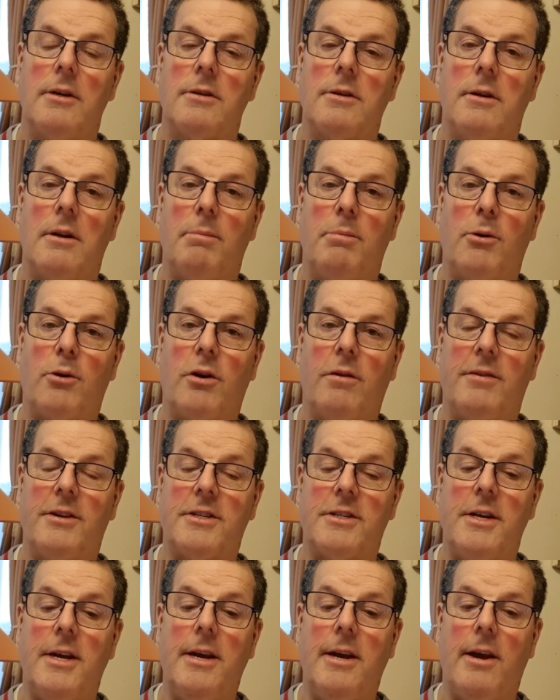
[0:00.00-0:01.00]
So the Book of
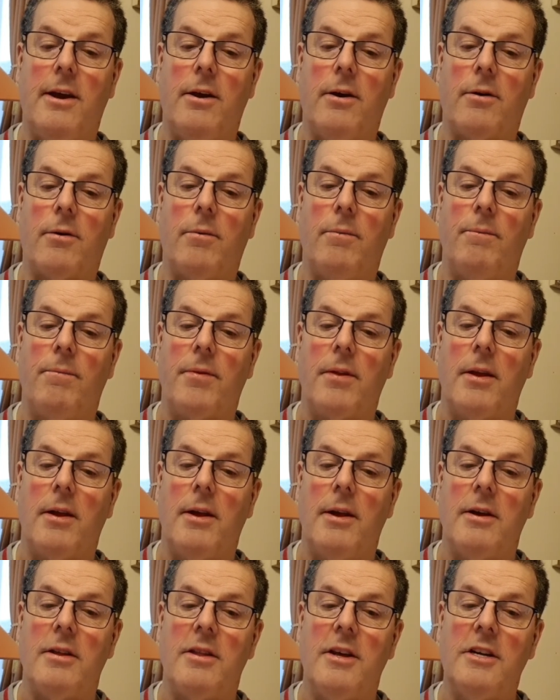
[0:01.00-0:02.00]
Ezekiel.
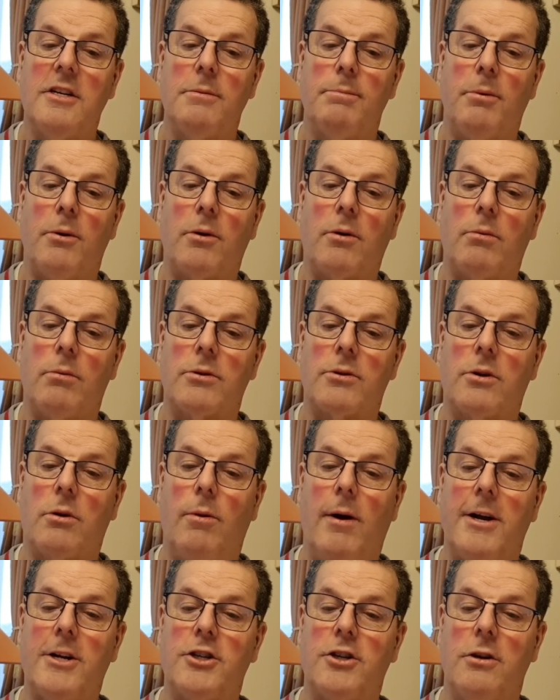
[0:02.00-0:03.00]
This book was
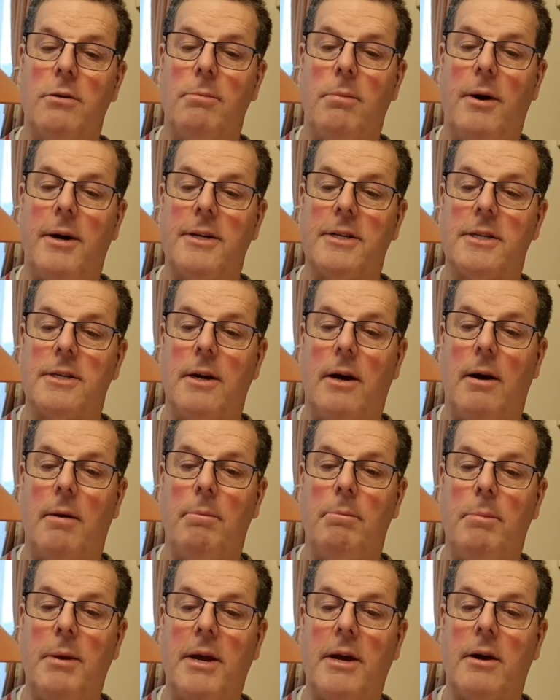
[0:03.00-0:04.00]
questioned by
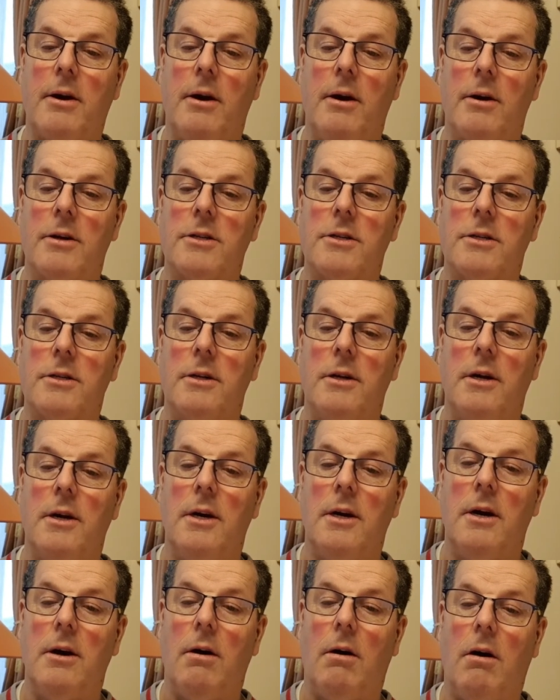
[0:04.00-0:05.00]
some because
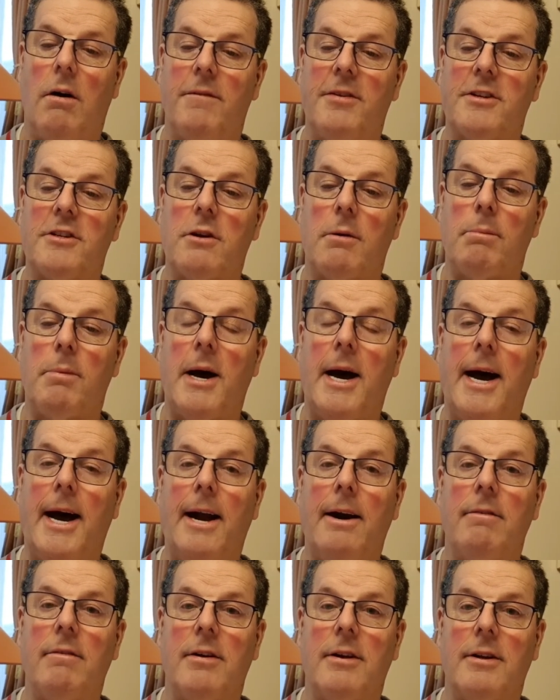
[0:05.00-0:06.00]
of its
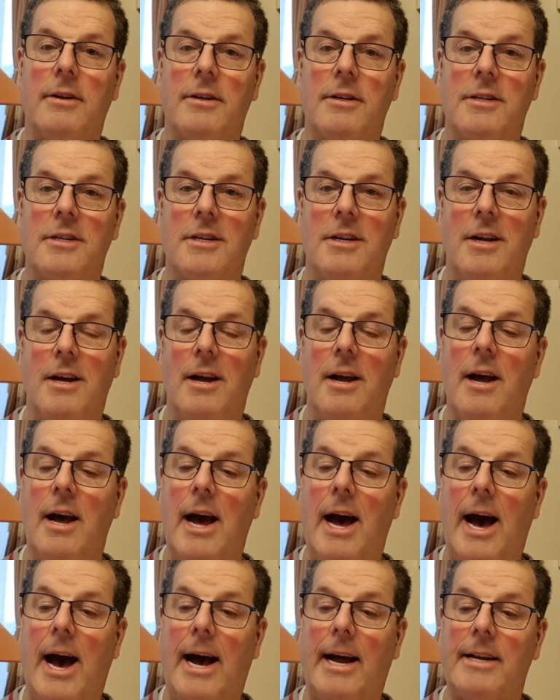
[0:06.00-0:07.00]
apparent
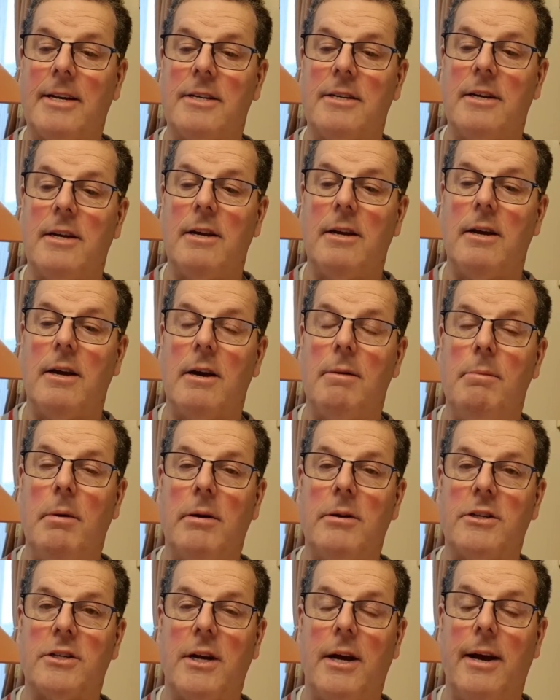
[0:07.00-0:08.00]

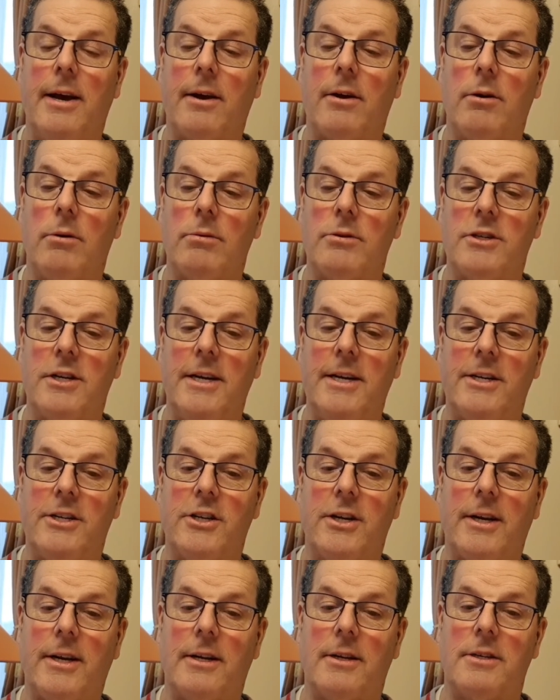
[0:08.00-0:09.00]
anti-Mosaical
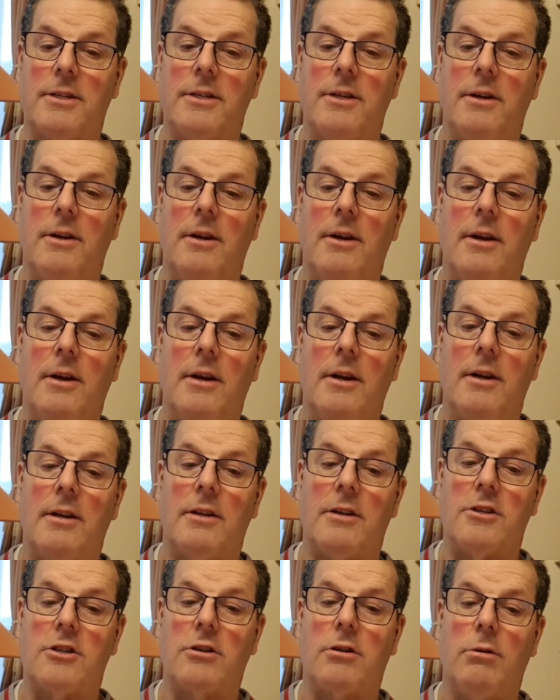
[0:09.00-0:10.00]
teachings.
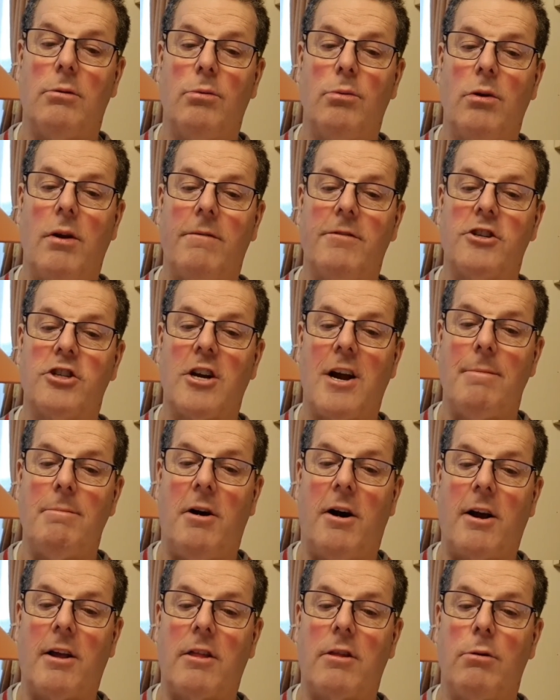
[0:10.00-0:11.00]
The school of
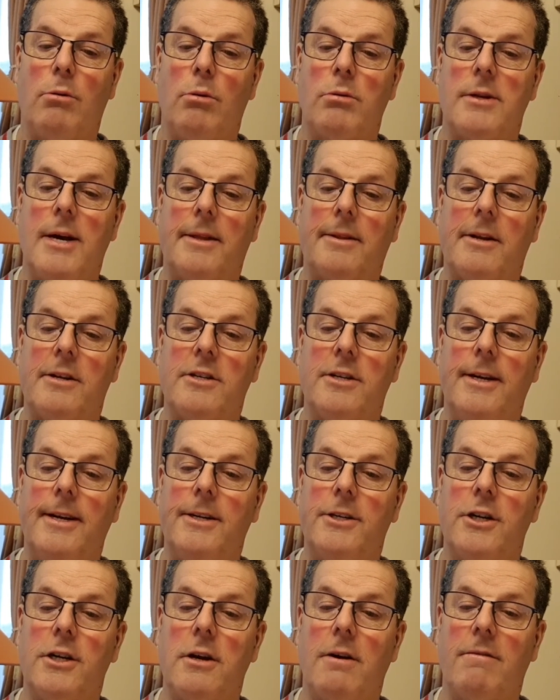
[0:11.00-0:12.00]
Shammai thought that the
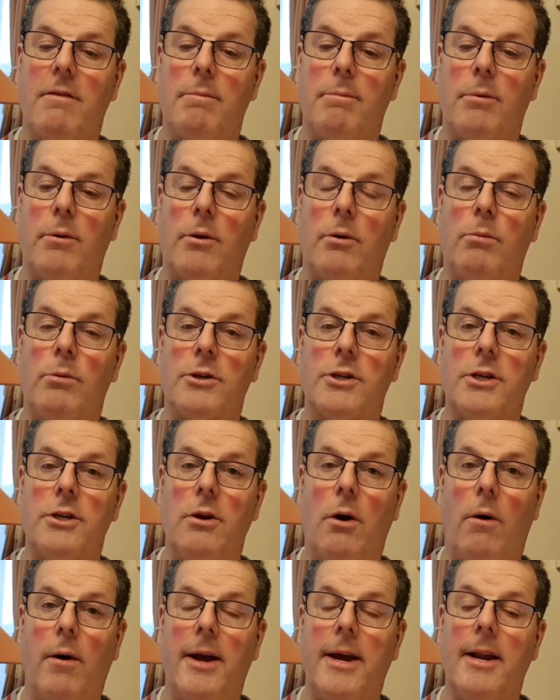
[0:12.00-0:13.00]
teaching of the book was
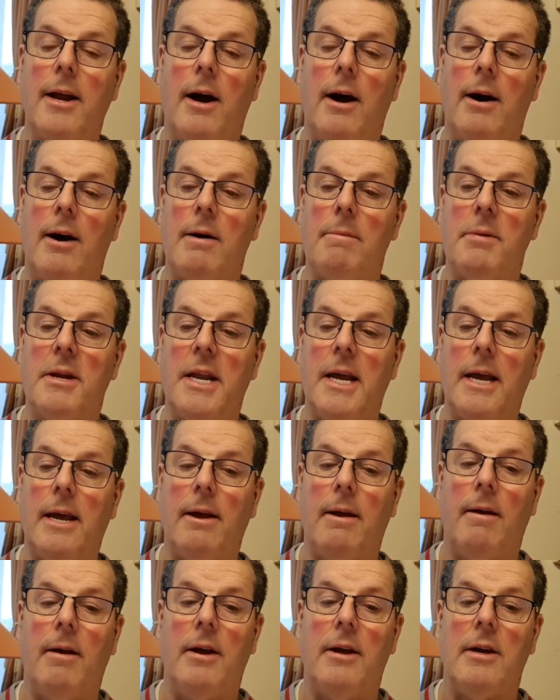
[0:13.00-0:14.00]
not in
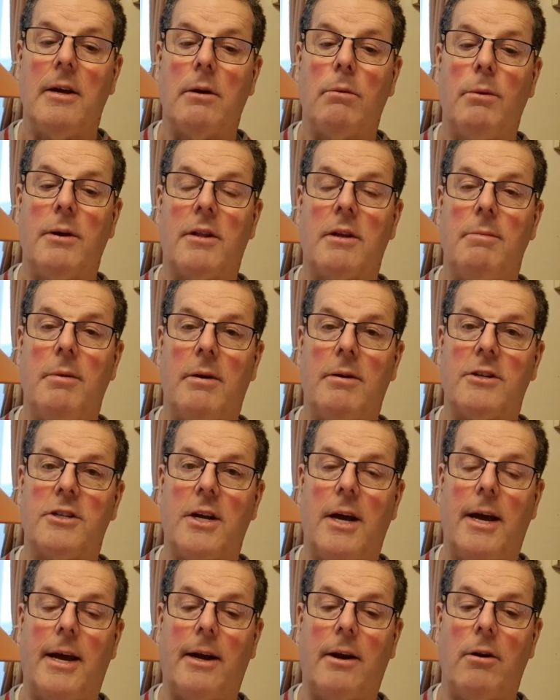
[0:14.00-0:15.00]
harmony with the
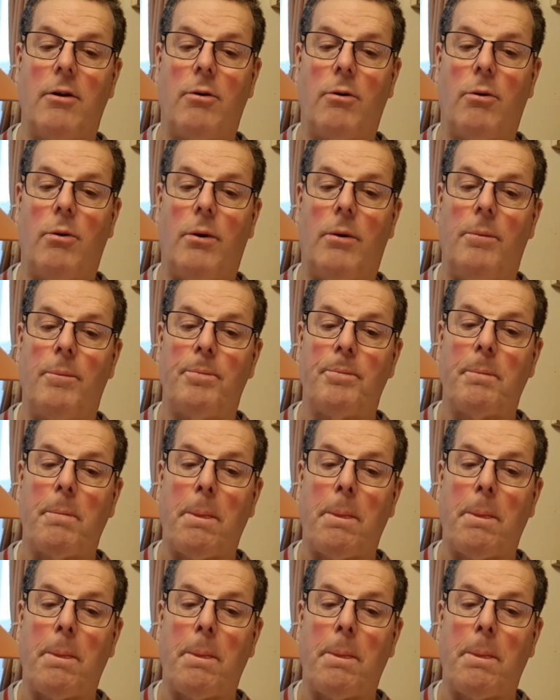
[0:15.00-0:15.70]
Mosaic law,